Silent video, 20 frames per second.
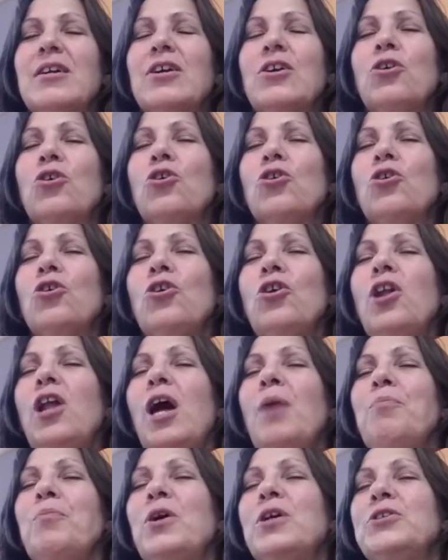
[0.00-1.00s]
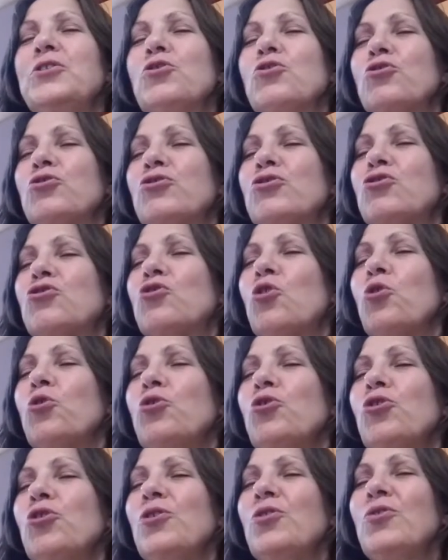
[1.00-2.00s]
curl up on your
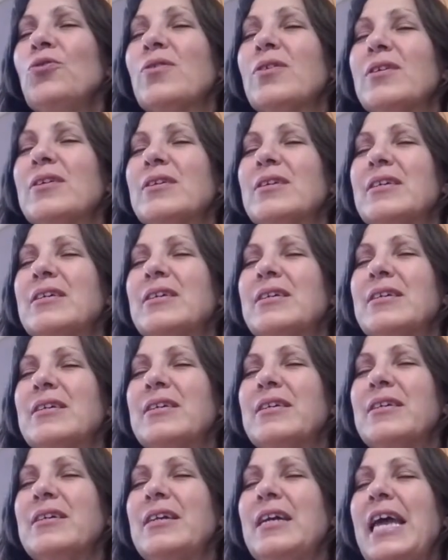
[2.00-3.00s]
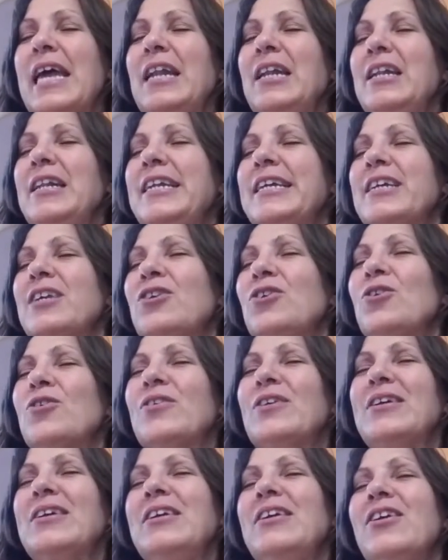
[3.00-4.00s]
shoulder and lick
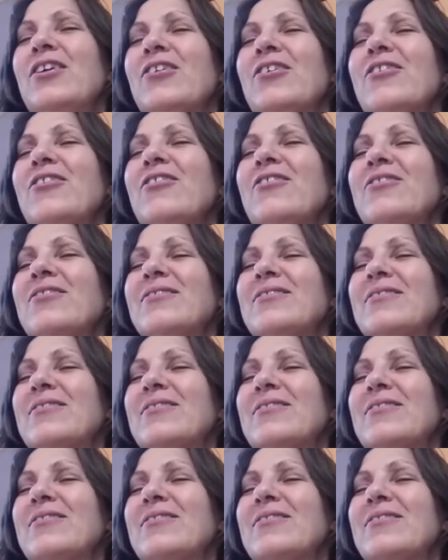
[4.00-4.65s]
your ear.